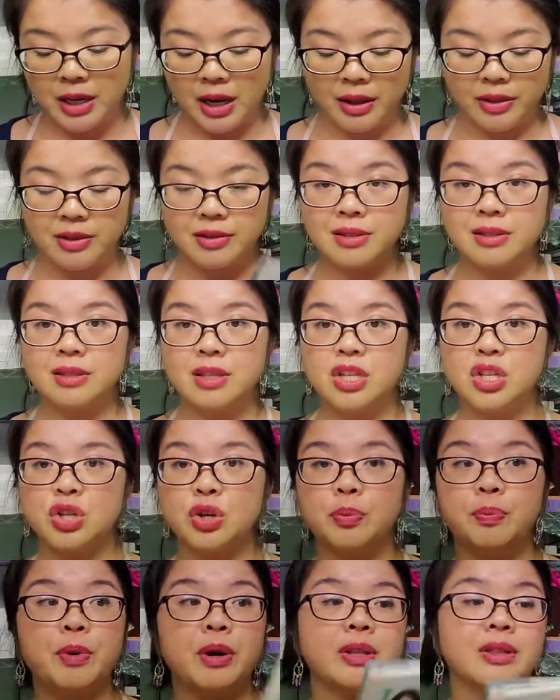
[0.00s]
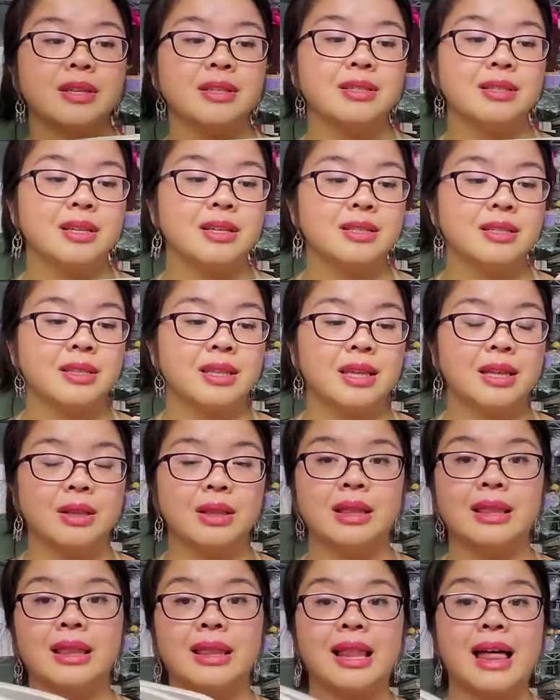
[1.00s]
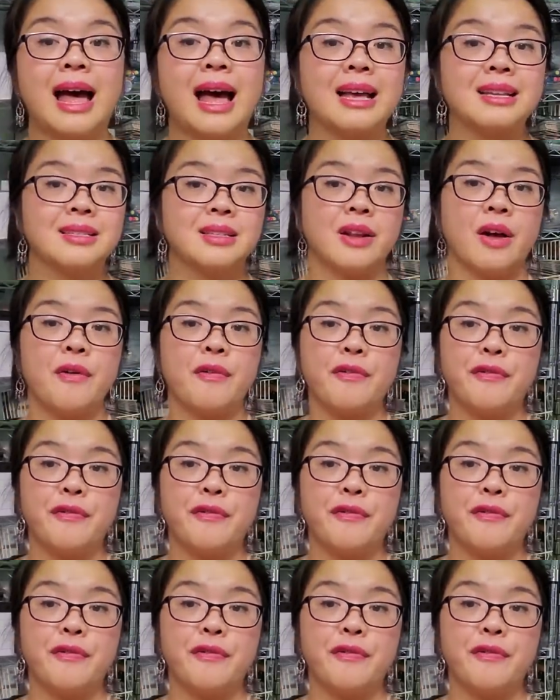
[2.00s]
But yeah, this is the new book. This is the last